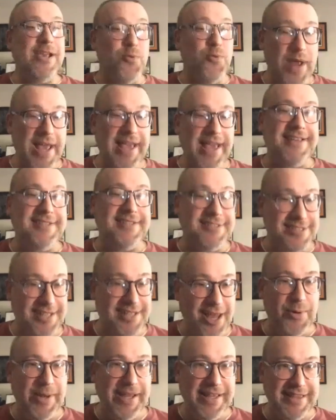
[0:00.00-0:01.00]
wink,
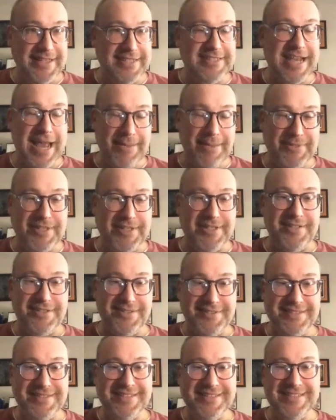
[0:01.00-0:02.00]
slowing the chapter.
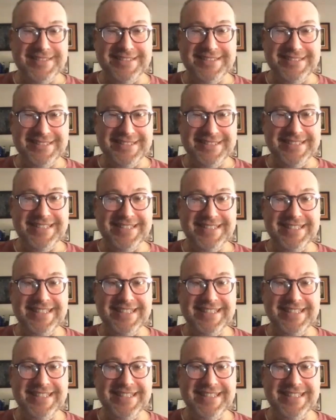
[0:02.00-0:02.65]
I mean, but